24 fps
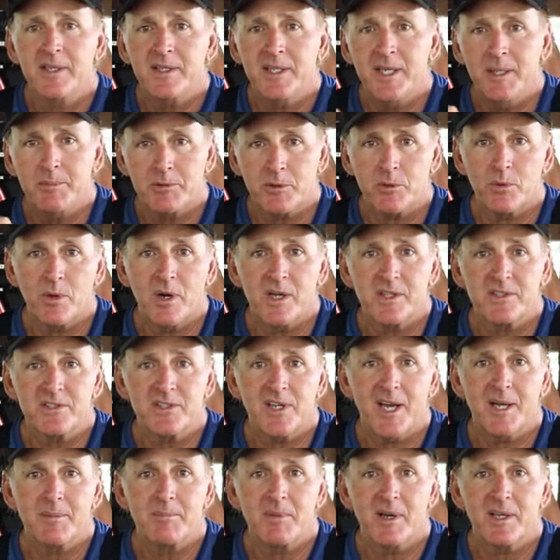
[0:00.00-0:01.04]
keep the rods
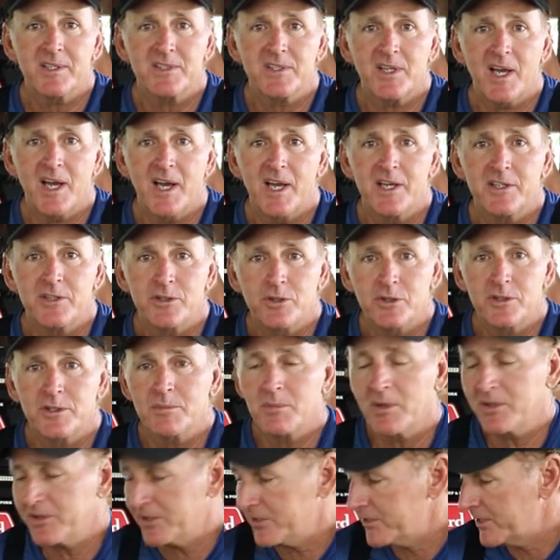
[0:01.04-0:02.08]
side by side, use
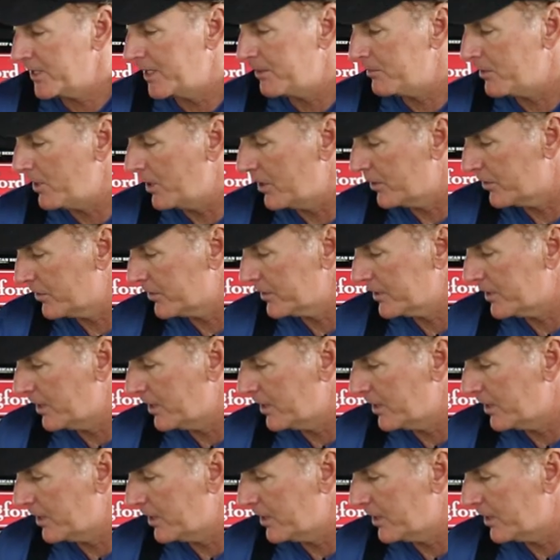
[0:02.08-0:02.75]
them on the same color